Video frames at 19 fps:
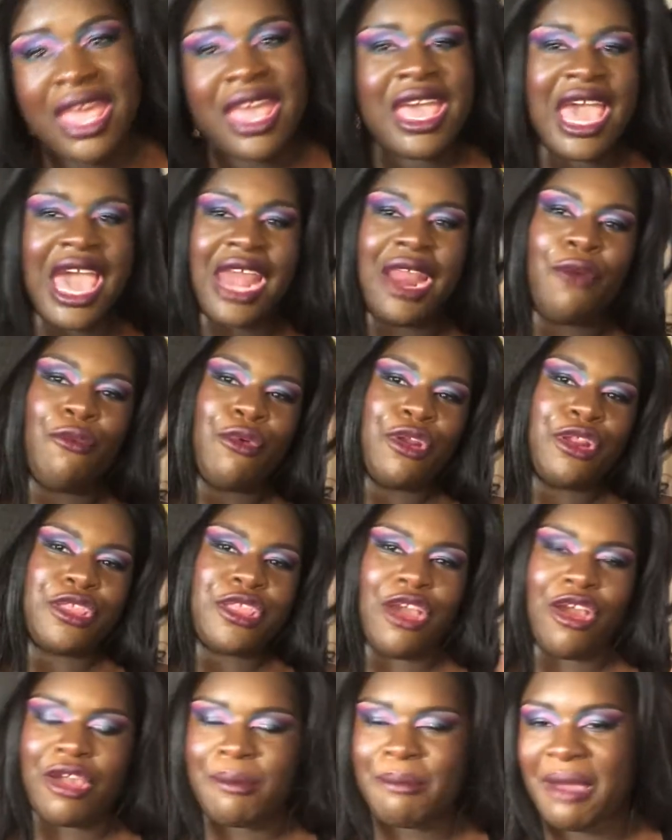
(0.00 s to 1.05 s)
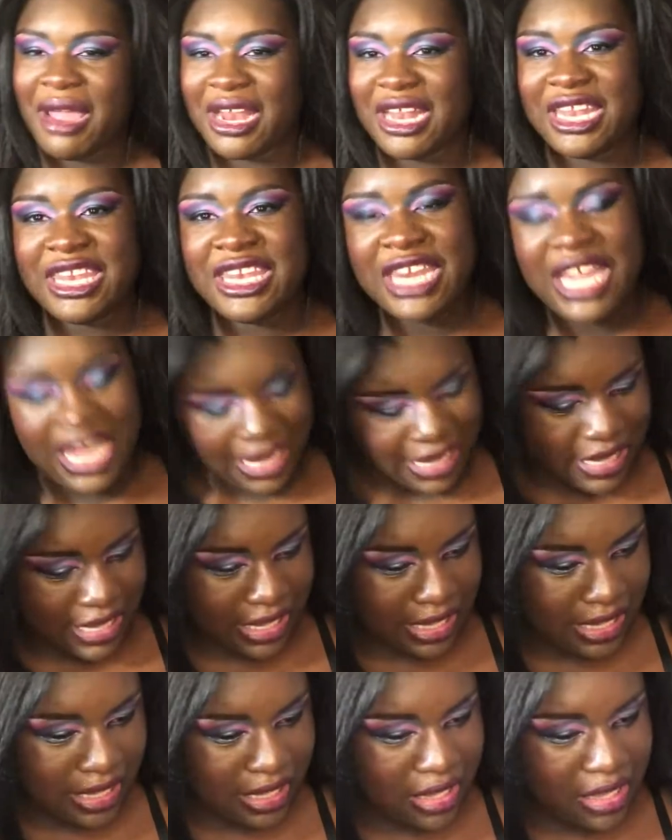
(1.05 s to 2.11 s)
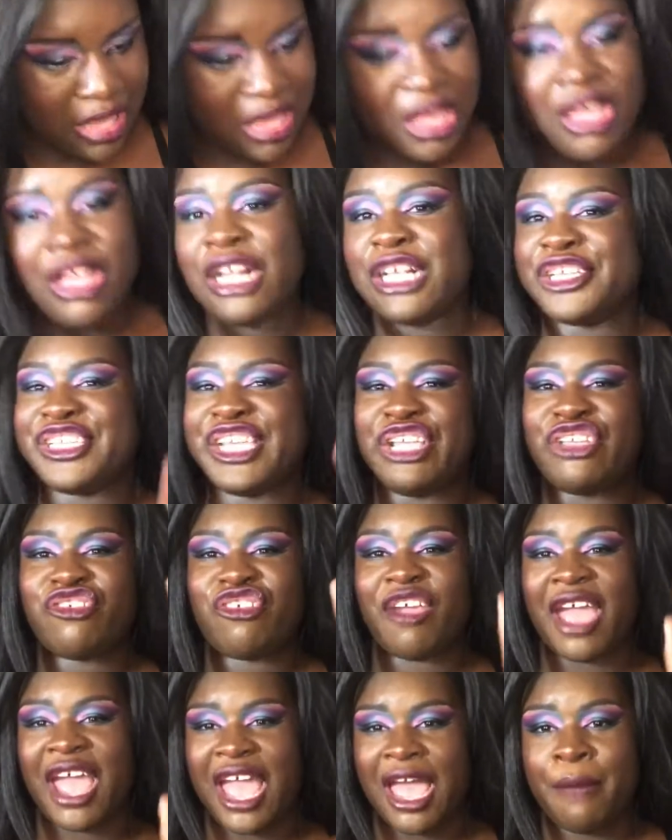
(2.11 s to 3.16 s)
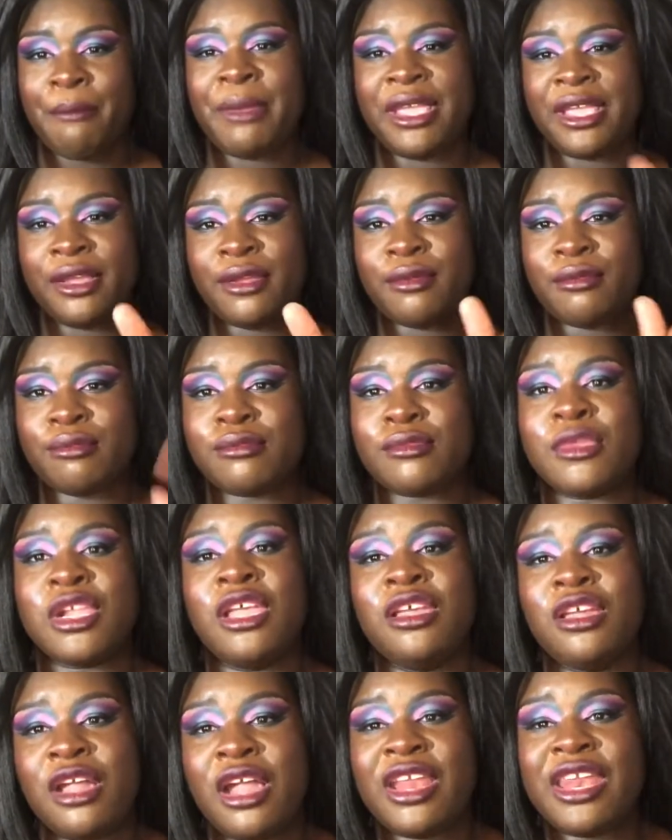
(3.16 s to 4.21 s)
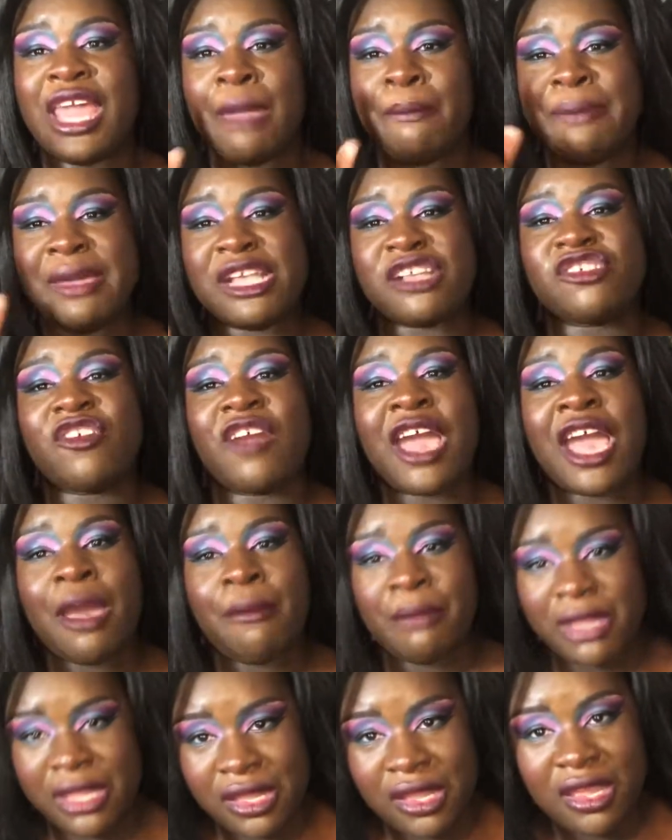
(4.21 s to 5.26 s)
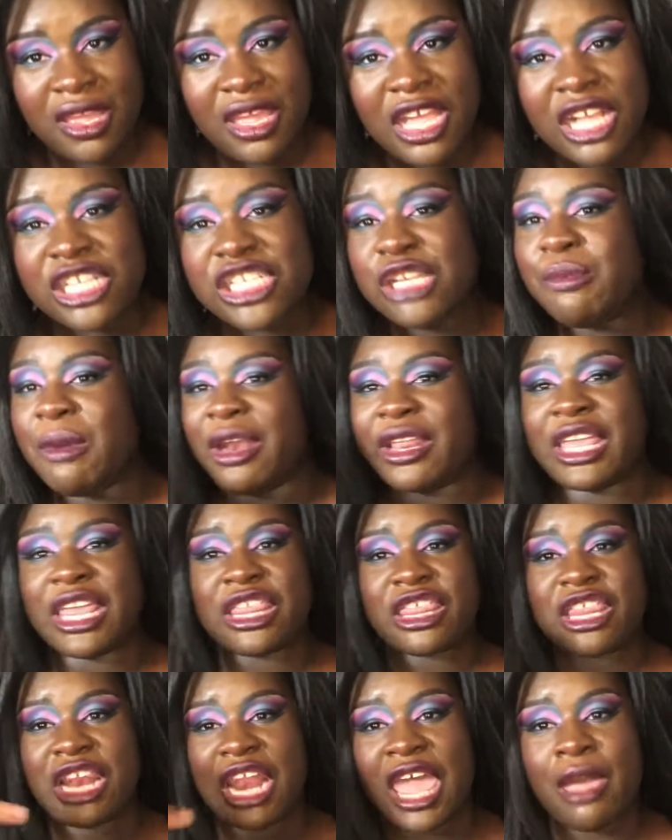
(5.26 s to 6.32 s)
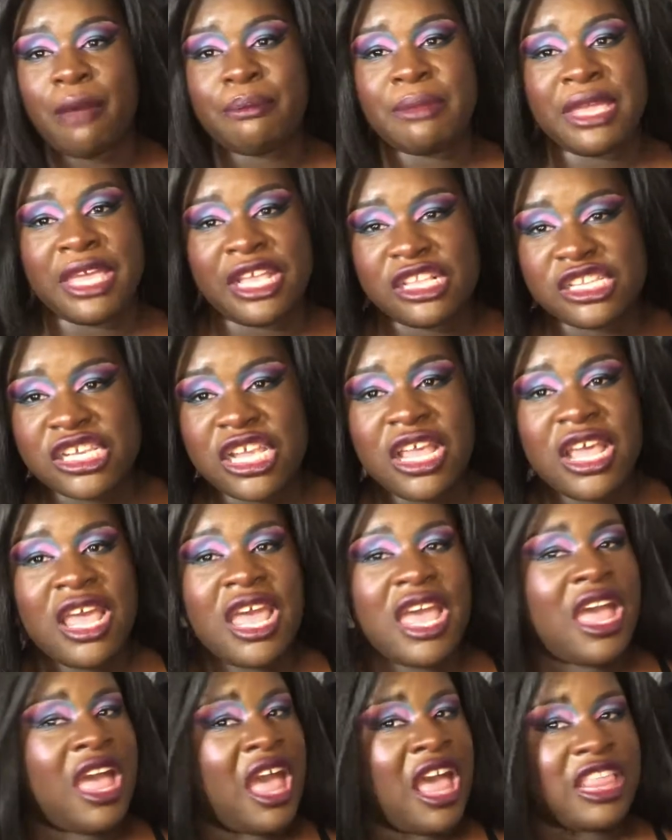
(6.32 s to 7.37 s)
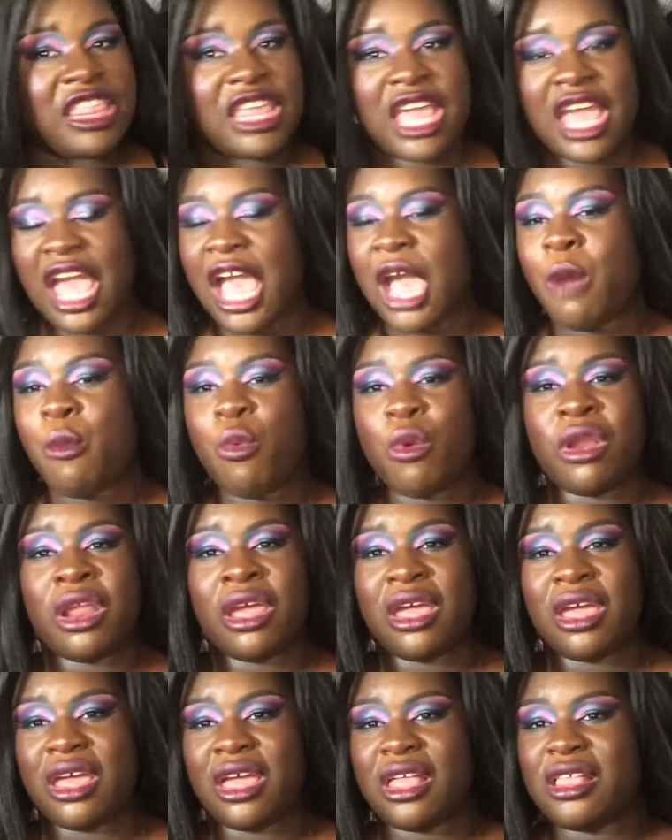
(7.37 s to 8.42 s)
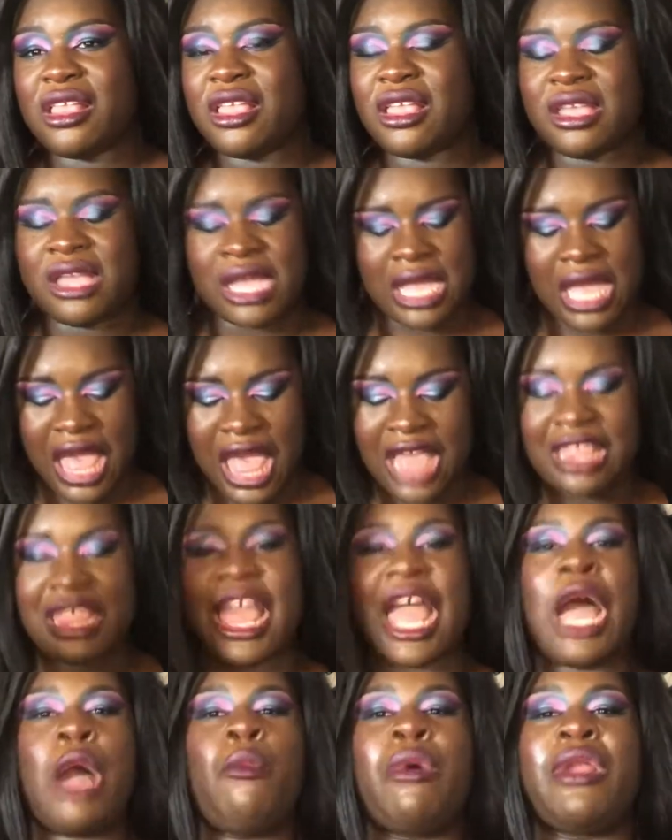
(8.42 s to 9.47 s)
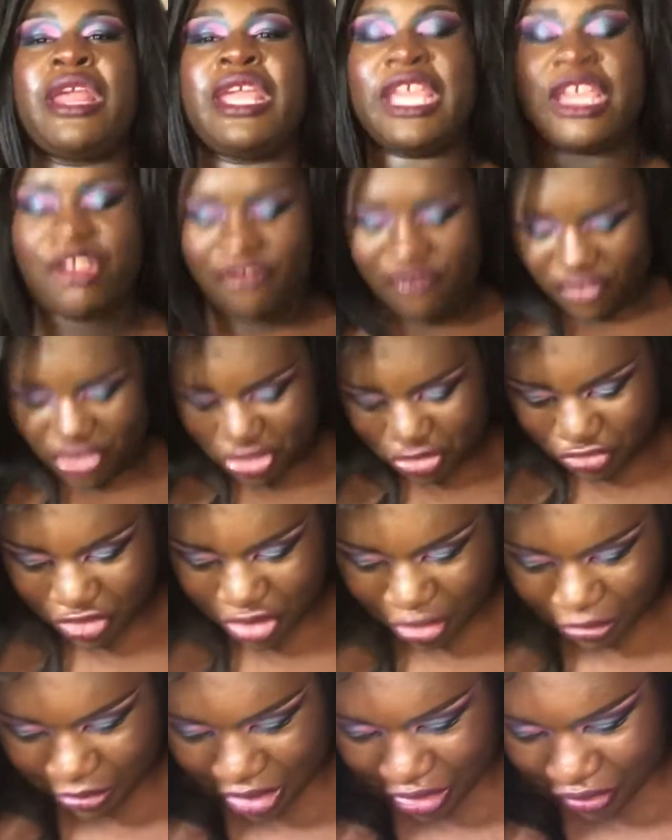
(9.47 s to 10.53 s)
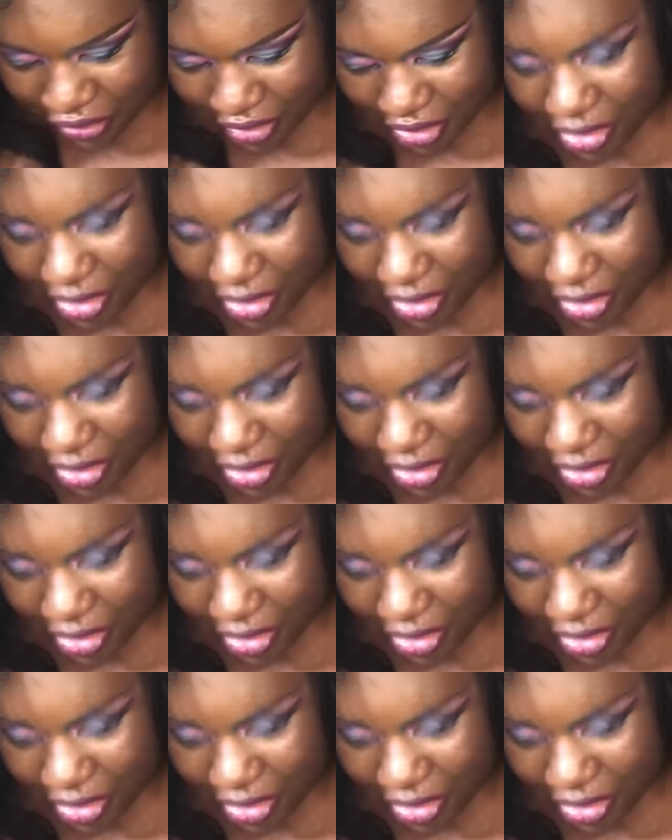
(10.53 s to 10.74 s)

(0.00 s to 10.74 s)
I don't want to talk about Nick. She tried me. That bitch tried me, and she about to get slapped, bitch. I said, I wanna, uh, I said, I don't wanna hear from you no more.